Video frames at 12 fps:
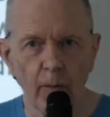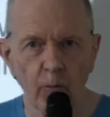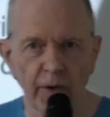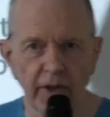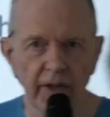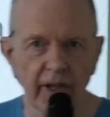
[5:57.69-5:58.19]

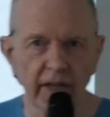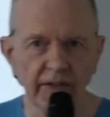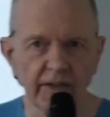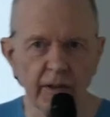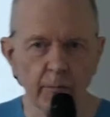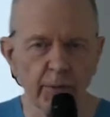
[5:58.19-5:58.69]
with a
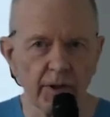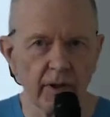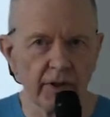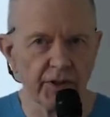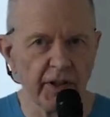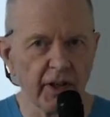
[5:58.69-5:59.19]
simple
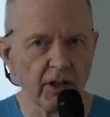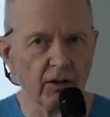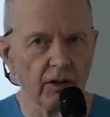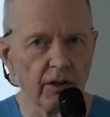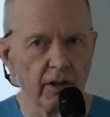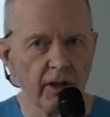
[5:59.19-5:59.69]
credit
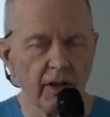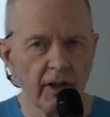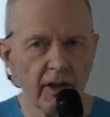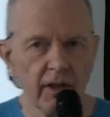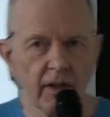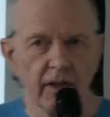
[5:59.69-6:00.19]
card
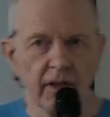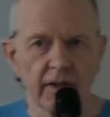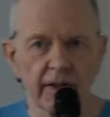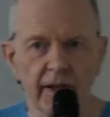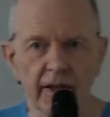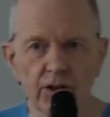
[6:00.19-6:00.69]

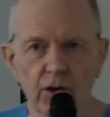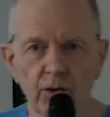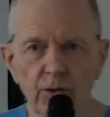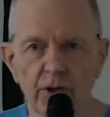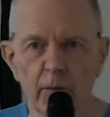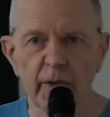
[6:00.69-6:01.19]
can get
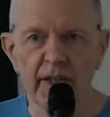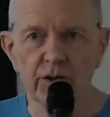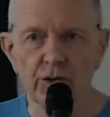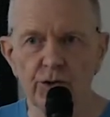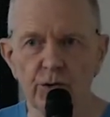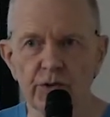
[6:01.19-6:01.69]
hold and begin
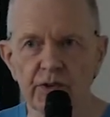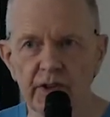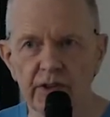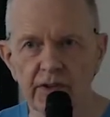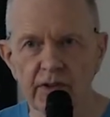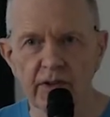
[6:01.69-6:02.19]
to use
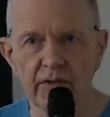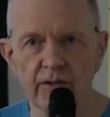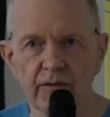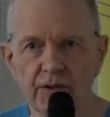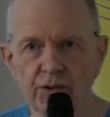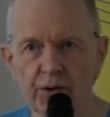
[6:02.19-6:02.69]
these
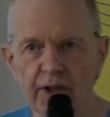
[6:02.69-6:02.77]
visual